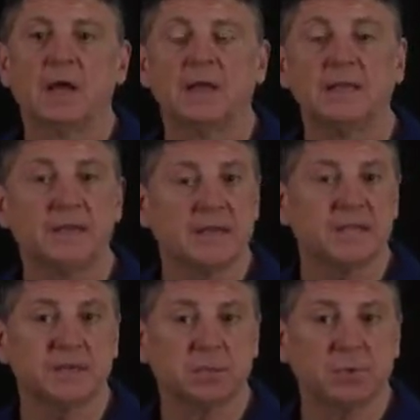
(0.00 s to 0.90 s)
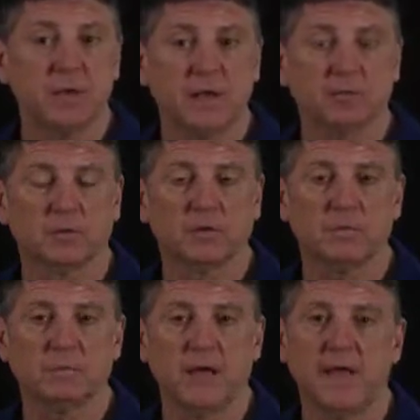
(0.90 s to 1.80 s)
In the SMO
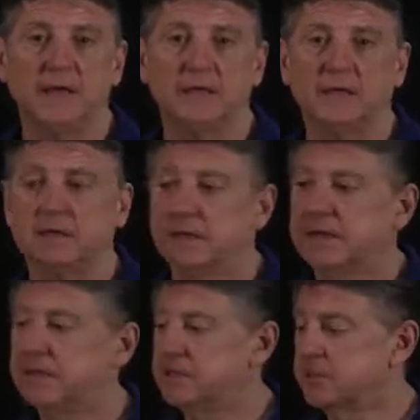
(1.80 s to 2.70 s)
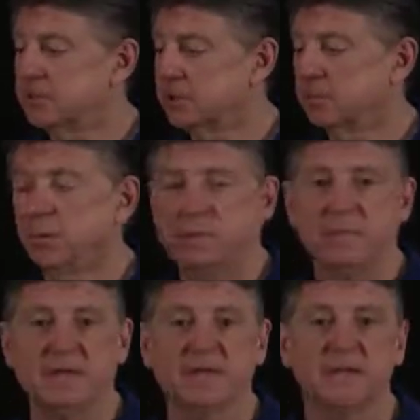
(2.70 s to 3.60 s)
algorithm and interior point
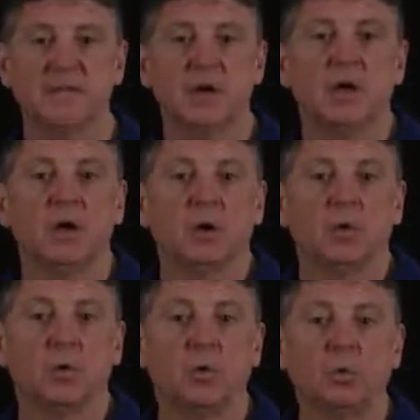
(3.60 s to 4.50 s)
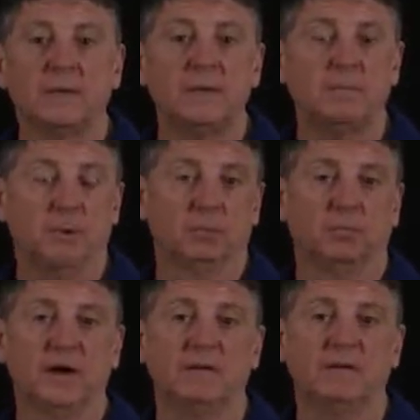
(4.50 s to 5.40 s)
methods, only
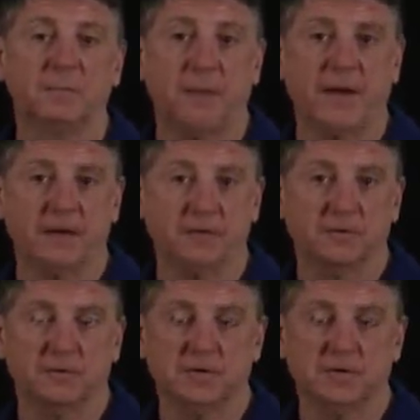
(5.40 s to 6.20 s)
relevant pairs